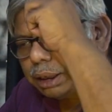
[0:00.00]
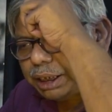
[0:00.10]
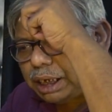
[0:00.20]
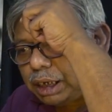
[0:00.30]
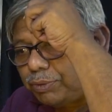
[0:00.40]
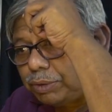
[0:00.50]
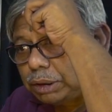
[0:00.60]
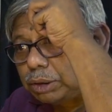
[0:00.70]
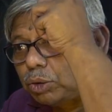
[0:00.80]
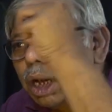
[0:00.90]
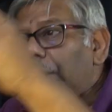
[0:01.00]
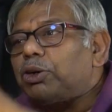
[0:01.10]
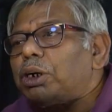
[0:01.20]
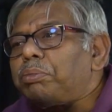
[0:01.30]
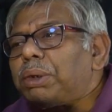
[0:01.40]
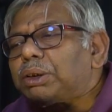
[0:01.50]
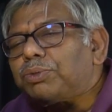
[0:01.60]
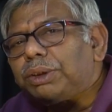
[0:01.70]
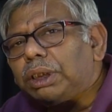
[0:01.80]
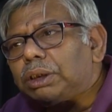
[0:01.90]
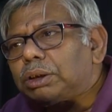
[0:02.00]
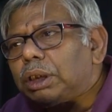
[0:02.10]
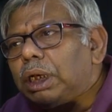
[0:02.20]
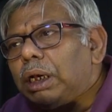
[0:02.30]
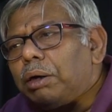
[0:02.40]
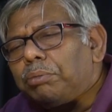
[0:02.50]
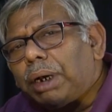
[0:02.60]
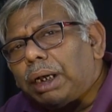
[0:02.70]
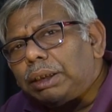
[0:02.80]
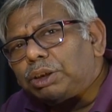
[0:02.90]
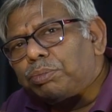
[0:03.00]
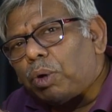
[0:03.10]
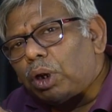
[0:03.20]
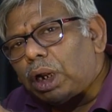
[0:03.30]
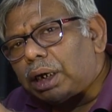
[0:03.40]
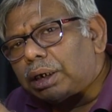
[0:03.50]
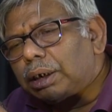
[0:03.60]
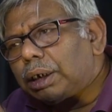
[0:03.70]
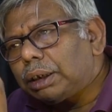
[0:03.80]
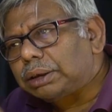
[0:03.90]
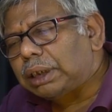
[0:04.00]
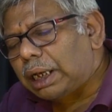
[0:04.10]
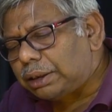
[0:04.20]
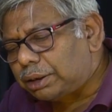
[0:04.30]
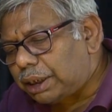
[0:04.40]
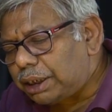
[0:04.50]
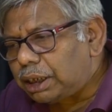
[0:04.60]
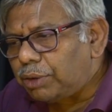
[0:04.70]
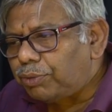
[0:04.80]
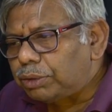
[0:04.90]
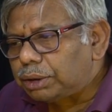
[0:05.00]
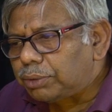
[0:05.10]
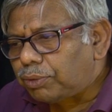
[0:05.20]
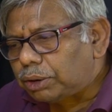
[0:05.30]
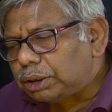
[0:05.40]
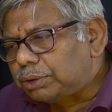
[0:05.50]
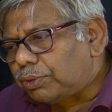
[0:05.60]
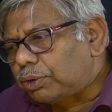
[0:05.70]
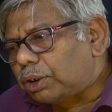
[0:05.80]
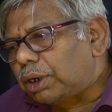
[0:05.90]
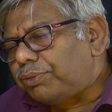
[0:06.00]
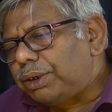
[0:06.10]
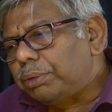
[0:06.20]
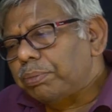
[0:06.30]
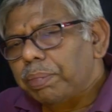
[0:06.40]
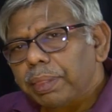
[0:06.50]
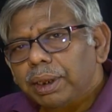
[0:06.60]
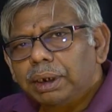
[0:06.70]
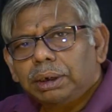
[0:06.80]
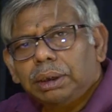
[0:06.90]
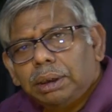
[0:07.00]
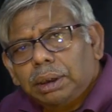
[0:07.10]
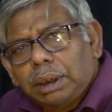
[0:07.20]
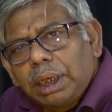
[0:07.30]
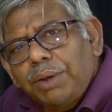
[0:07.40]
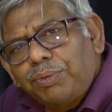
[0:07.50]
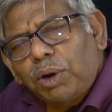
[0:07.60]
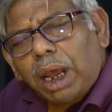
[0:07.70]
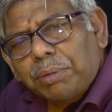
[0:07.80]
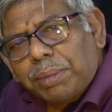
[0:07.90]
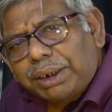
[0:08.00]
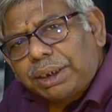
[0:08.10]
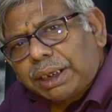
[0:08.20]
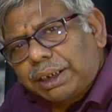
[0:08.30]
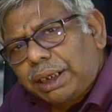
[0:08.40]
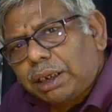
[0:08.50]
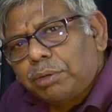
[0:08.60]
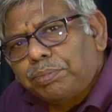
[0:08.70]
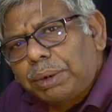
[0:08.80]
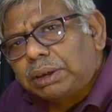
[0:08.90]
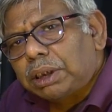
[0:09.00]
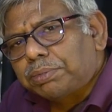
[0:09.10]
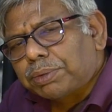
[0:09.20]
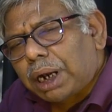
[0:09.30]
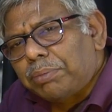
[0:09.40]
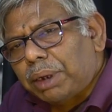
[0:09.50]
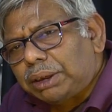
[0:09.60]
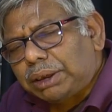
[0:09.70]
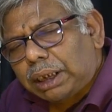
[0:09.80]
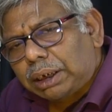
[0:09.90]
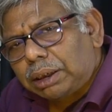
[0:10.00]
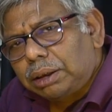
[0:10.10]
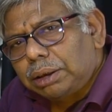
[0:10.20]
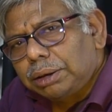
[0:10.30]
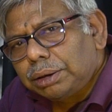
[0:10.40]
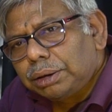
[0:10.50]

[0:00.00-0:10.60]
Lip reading: radiant diffuser, so I had to replace with my smaller size radiant diffuser for this photography. If you like my technique, please subscribe my channel,